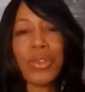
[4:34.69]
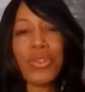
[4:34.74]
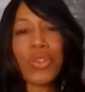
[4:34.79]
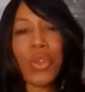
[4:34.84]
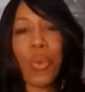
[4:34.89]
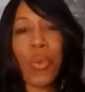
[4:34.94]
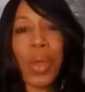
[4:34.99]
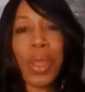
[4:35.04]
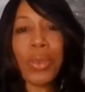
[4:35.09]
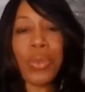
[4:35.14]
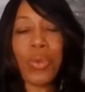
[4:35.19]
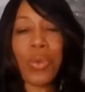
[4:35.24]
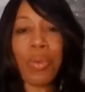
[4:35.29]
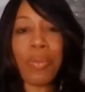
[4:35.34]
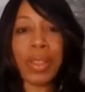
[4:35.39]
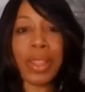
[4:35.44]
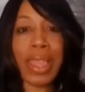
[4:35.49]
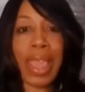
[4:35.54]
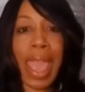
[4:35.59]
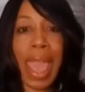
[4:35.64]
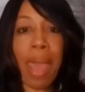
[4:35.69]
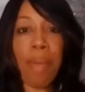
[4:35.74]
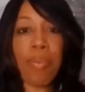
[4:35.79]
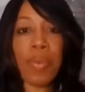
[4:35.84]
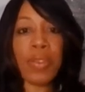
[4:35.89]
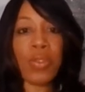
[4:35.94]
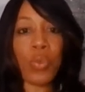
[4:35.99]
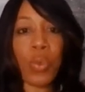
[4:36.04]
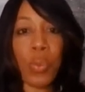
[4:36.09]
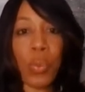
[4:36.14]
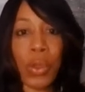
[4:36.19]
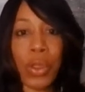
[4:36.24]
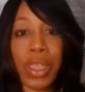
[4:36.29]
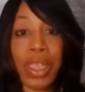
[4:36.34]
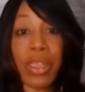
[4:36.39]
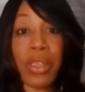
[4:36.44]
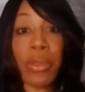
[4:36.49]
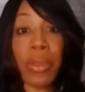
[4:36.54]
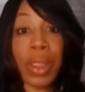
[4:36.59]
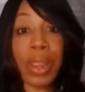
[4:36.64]
So, what normally happens when we're
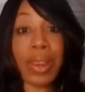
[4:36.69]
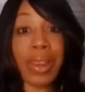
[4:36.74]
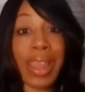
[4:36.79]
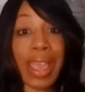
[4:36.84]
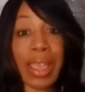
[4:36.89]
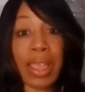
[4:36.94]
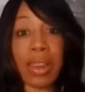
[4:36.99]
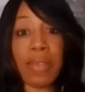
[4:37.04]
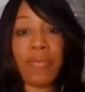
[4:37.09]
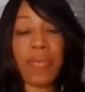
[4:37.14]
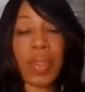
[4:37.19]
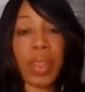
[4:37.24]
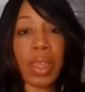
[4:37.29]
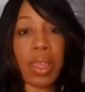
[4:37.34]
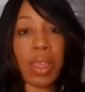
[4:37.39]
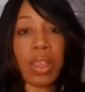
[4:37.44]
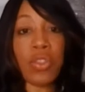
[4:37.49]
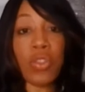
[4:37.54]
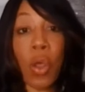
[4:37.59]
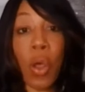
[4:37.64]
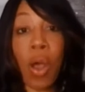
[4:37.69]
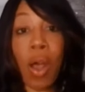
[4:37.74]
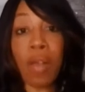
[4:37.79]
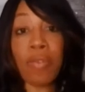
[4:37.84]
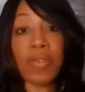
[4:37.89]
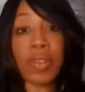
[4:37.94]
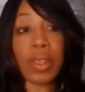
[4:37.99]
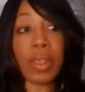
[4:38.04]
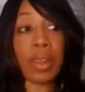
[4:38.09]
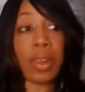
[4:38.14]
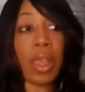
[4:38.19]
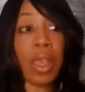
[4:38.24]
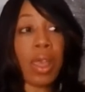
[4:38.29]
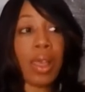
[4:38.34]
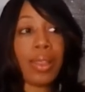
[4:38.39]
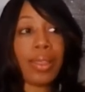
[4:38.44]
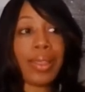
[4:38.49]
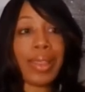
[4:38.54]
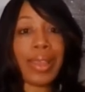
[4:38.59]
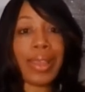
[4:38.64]
hearing negative things, often
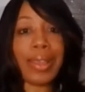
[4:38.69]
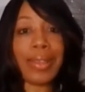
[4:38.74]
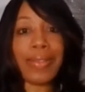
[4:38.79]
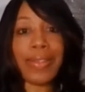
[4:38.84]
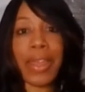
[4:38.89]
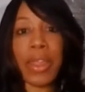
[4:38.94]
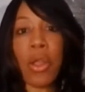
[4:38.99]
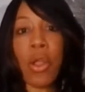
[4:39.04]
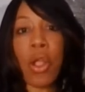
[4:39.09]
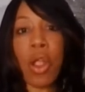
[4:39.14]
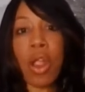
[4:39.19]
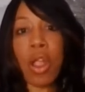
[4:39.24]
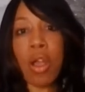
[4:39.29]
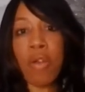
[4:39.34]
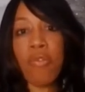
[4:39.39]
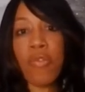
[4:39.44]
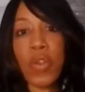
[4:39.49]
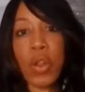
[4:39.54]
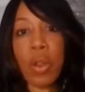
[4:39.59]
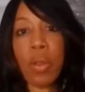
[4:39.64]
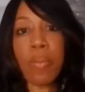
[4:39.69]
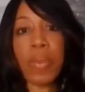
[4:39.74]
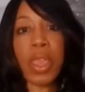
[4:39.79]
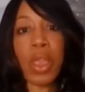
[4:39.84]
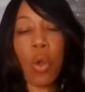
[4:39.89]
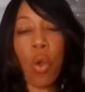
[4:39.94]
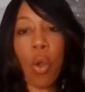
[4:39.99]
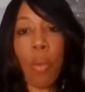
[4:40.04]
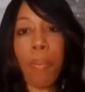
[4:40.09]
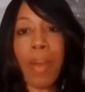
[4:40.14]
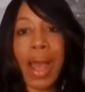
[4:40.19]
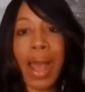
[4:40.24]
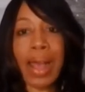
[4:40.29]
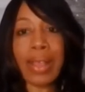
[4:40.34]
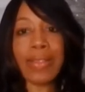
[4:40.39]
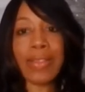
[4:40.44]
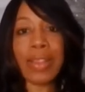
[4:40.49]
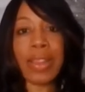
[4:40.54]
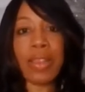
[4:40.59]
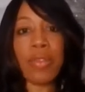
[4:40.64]
things that aren't affirming or
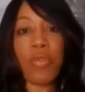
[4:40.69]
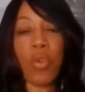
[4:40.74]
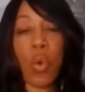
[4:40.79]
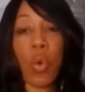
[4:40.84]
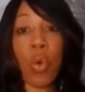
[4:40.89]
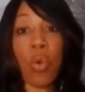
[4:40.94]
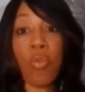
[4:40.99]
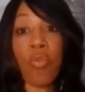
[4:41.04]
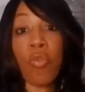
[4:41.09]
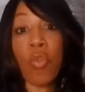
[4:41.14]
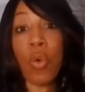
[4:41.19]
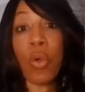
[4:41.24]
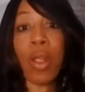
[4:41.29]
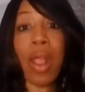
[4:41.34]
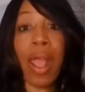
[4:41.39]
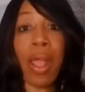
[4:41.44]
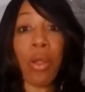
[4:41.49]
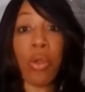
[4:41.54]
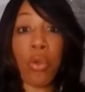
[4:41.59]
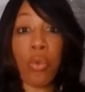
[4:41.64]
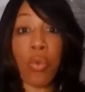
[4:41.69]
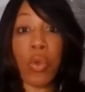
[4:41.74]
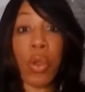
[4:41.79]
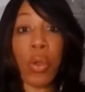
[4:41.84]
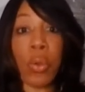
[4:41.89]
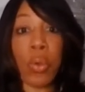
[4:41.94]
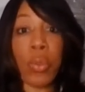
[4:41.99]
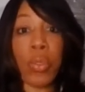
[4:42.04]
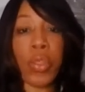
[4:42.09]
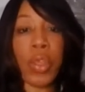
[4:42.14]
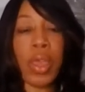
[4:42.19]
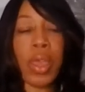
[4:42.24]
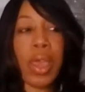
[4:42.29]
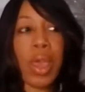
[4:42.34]
positive or for our growth,